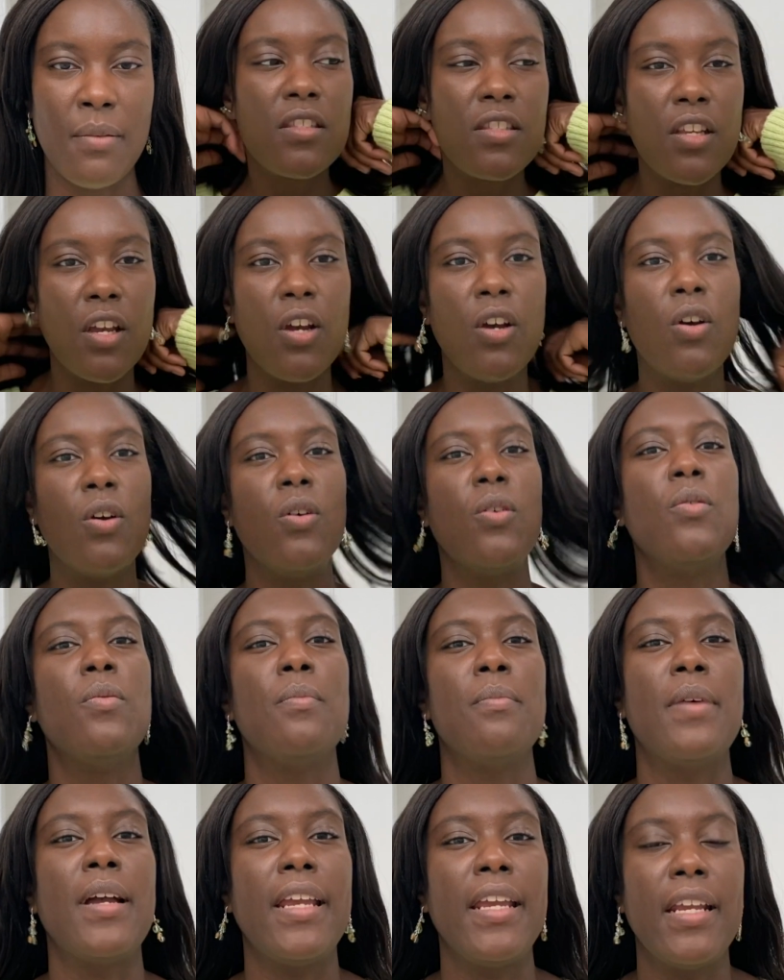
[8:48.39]
So
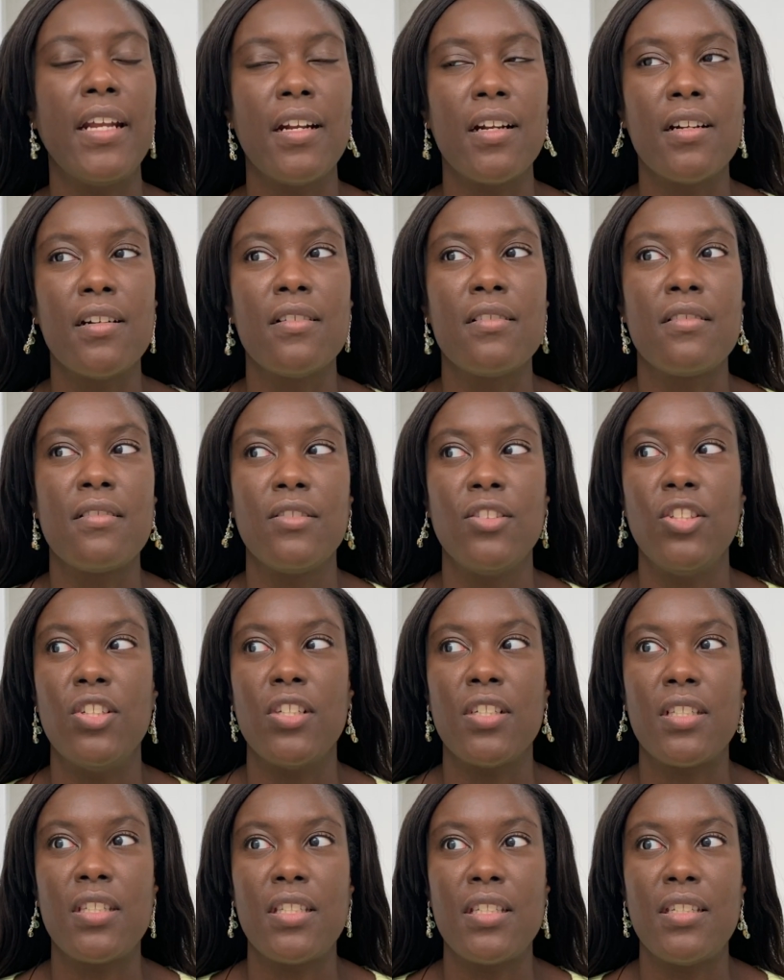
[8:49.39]
my hair
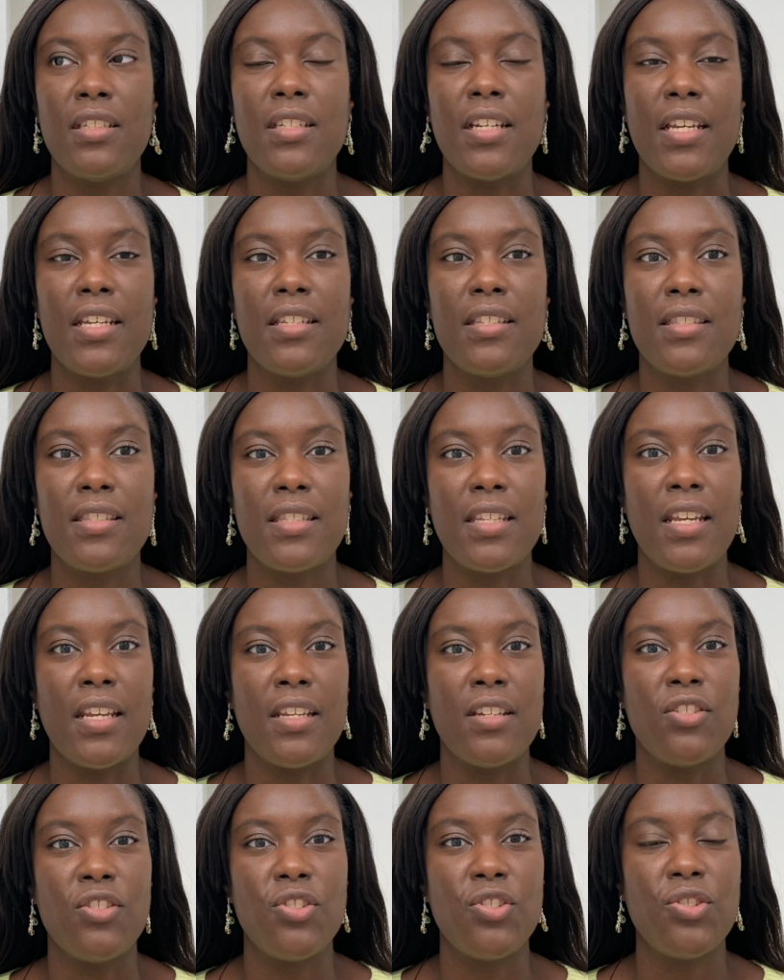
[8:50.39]
looked nice
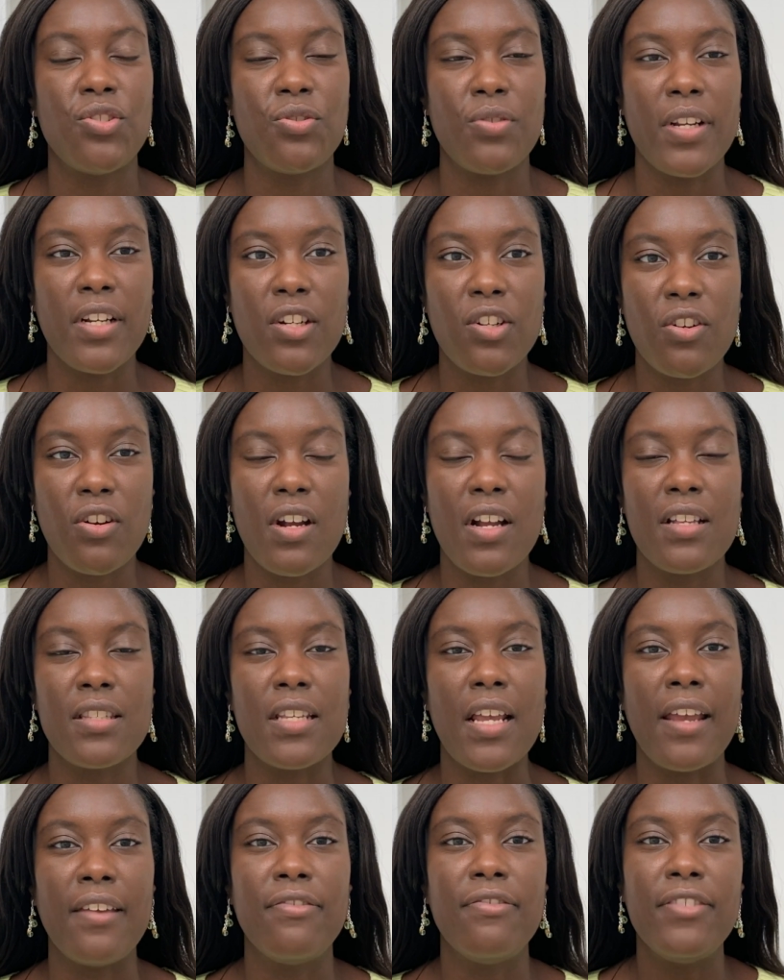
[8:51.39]
and straight across.
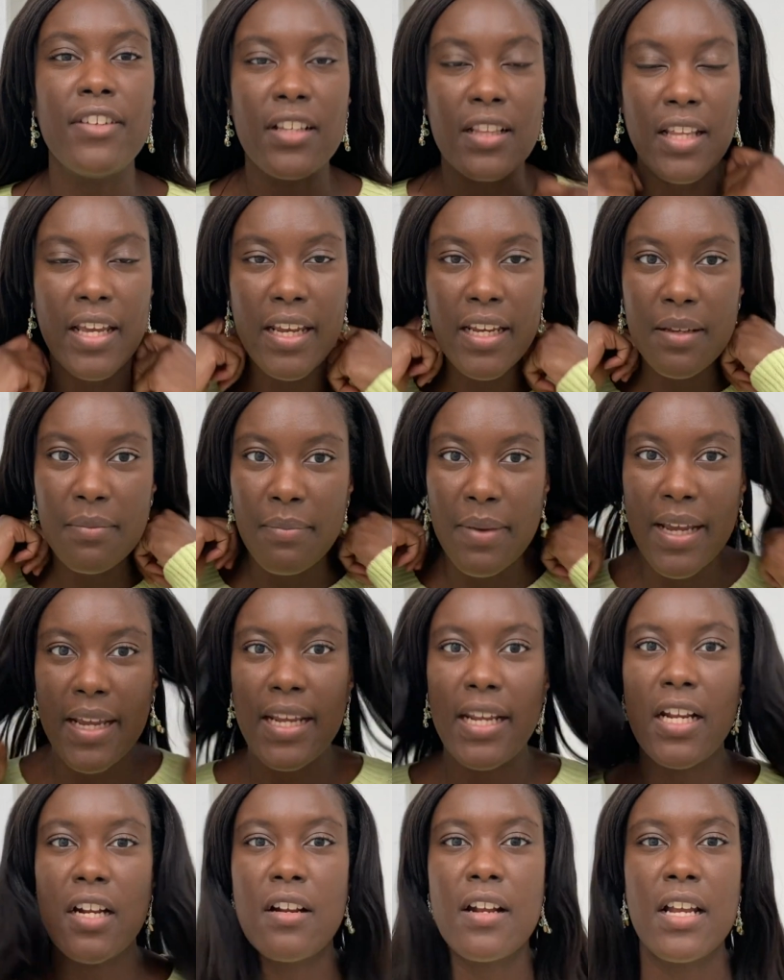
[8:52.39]
I feel like my
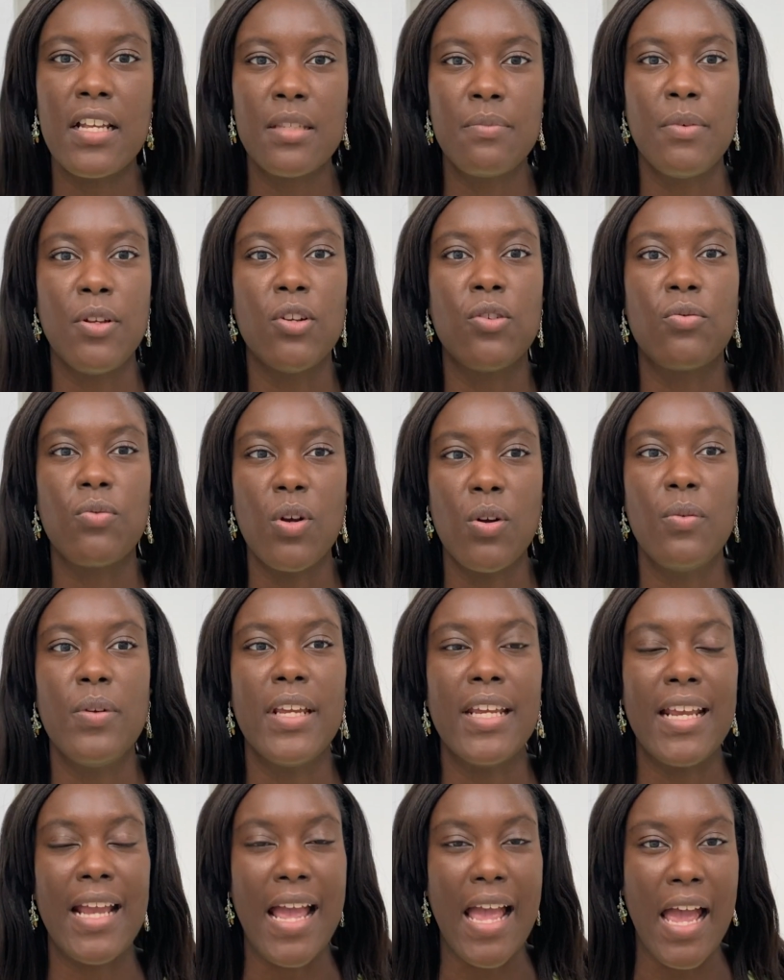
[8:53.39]
hair has been
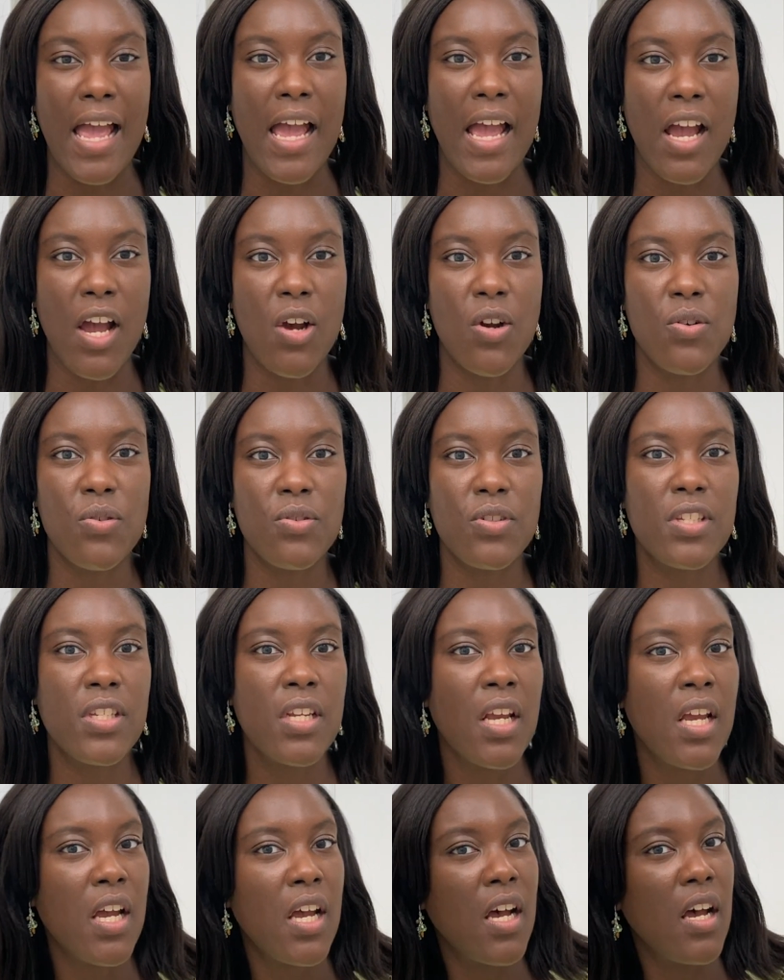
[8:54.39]
growing out
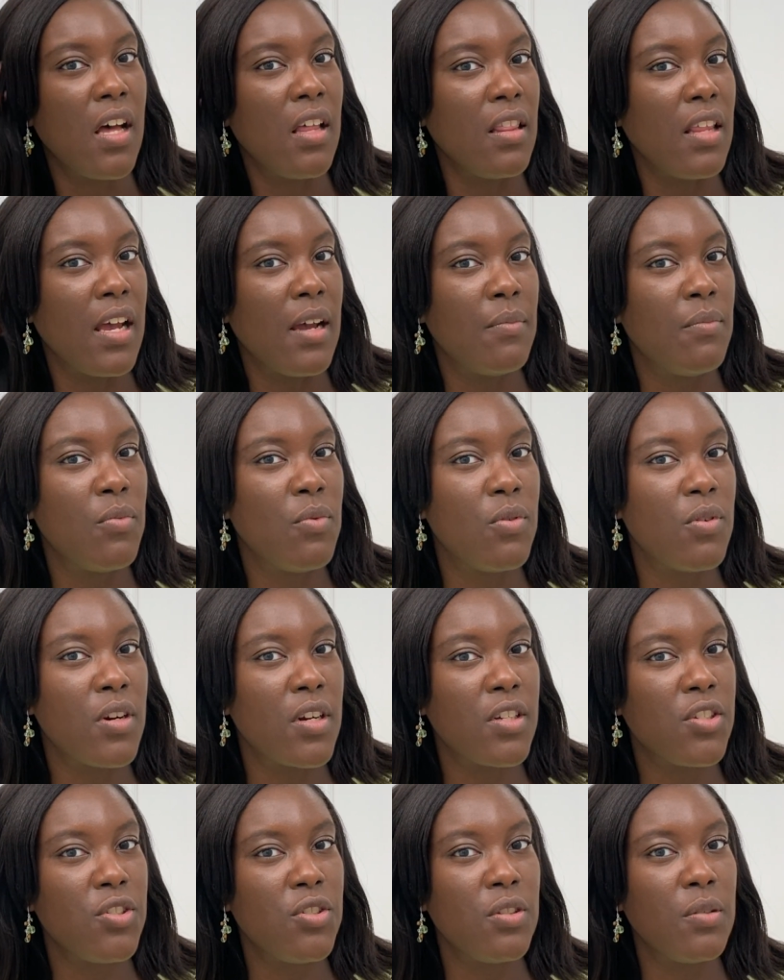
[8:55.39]
a lot
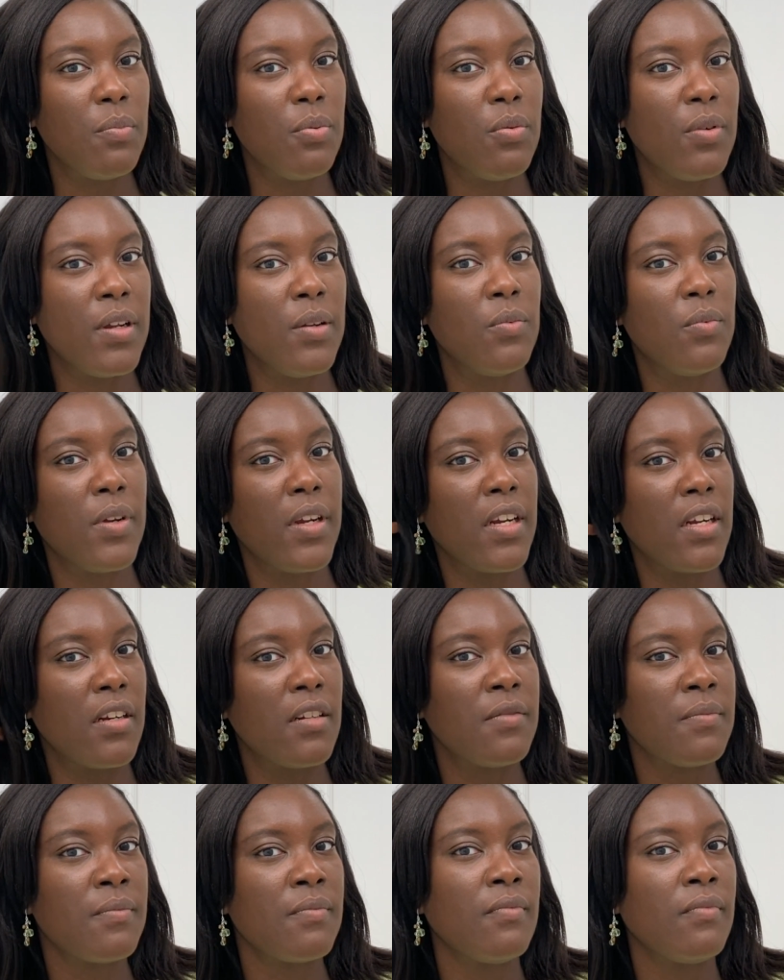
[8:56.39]
more, to the point
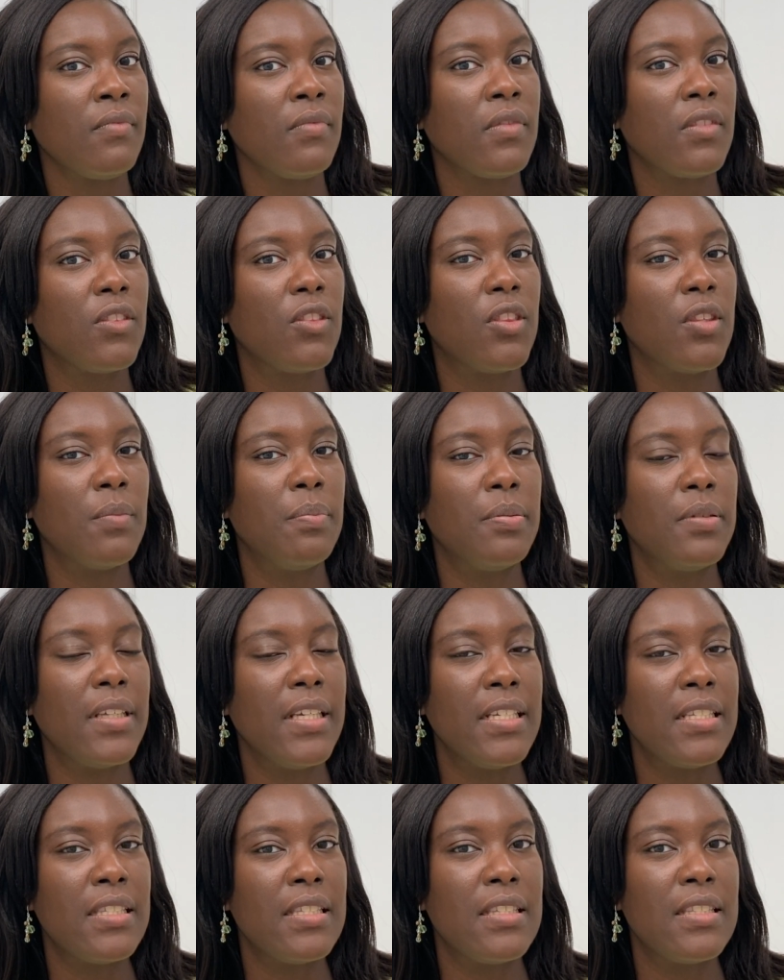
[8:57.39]
where the
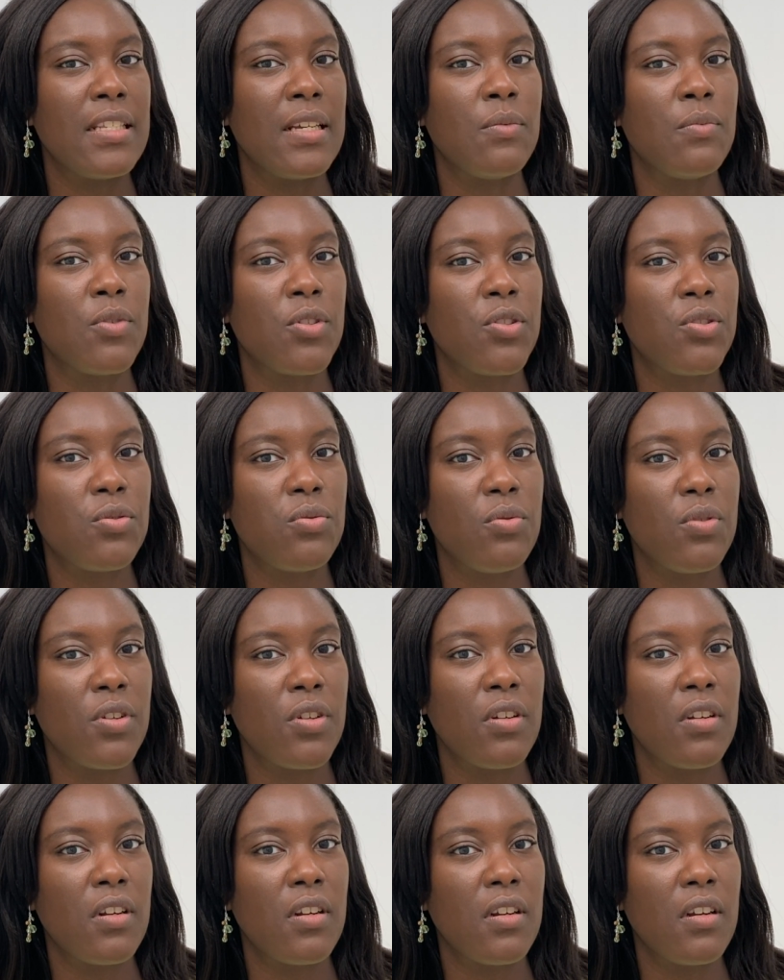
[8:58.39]
places that were
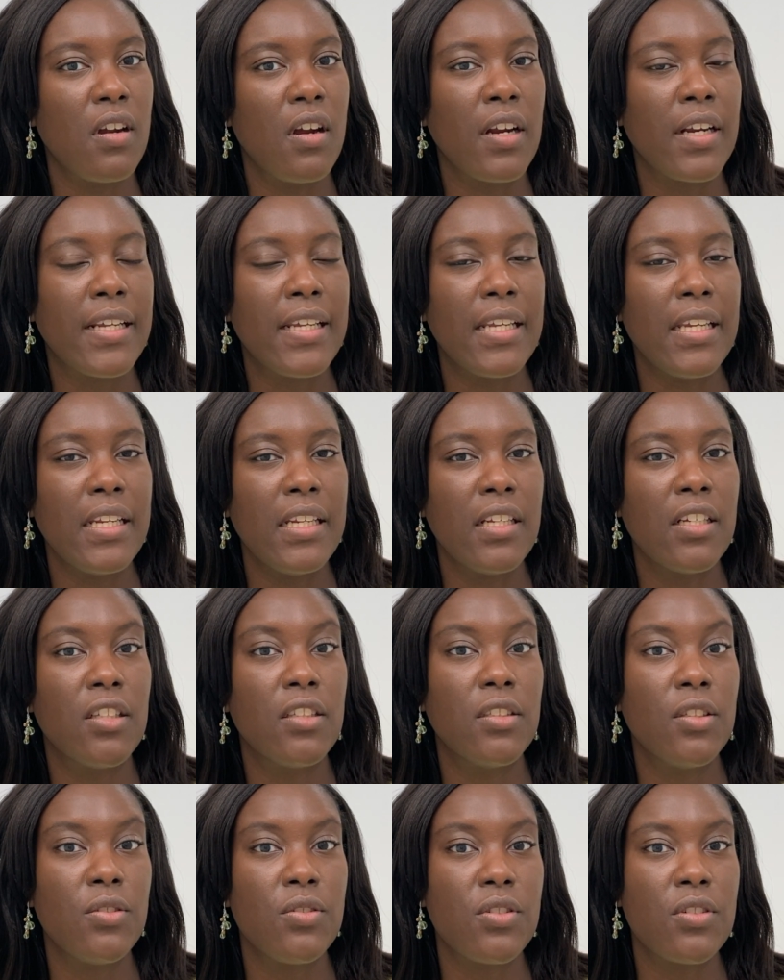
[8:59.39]
shorter are getting
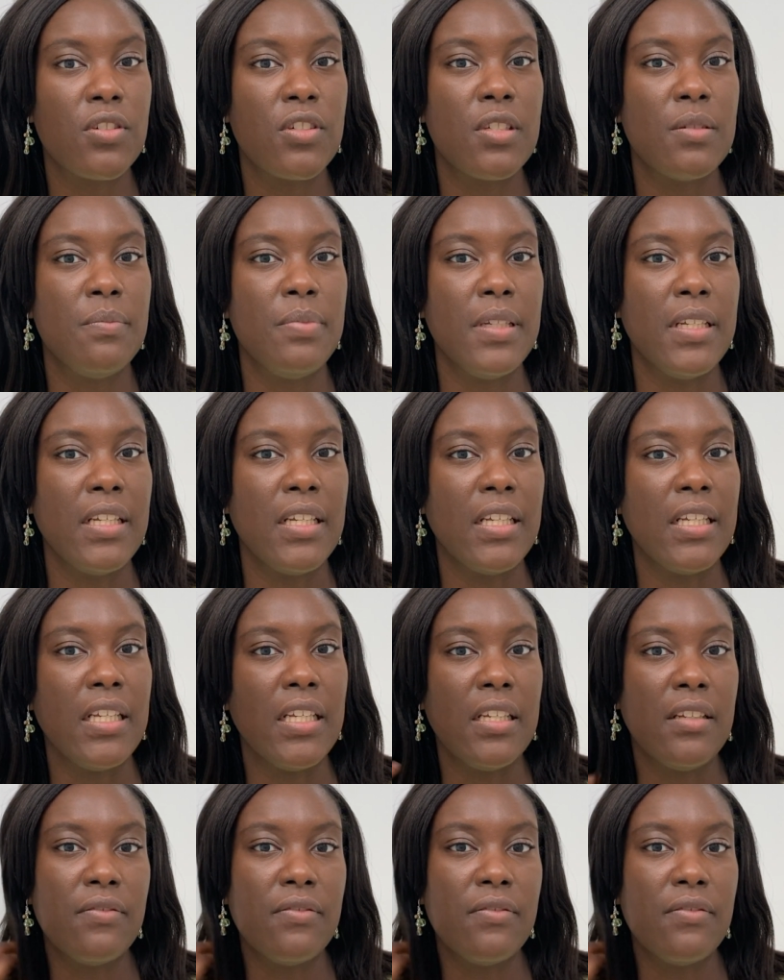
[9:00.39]
closer to being